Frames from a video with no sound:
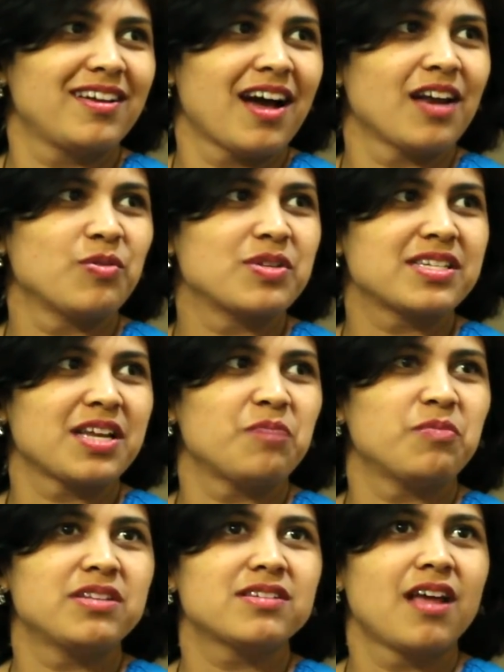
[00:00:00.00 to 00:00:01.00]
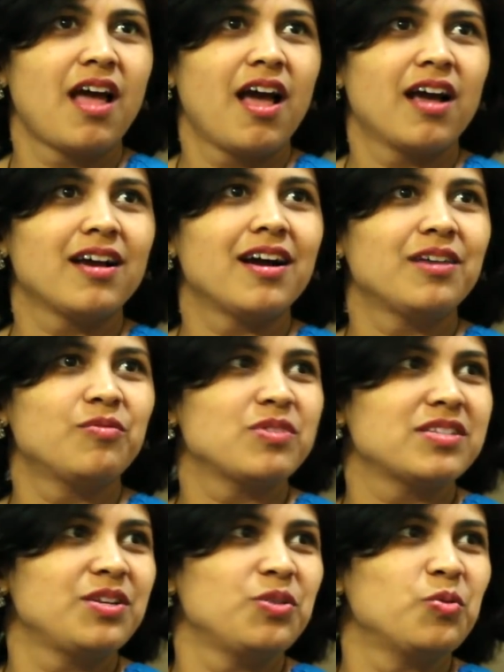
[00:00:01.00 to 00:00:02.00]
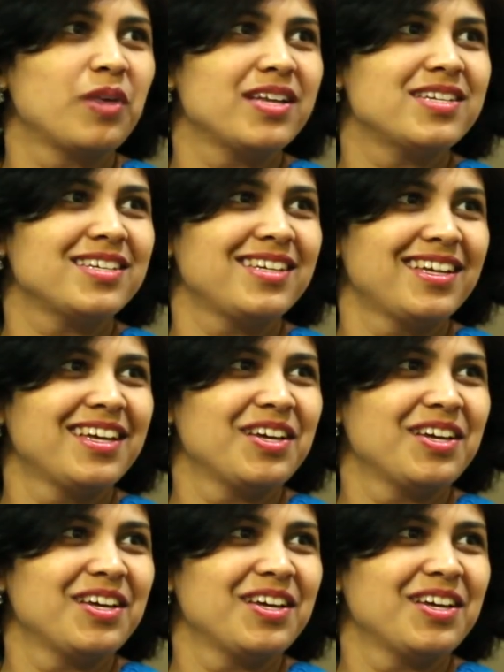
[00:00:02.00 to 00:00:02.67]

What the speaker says: Kano was 10 months, Gagan was in UKG.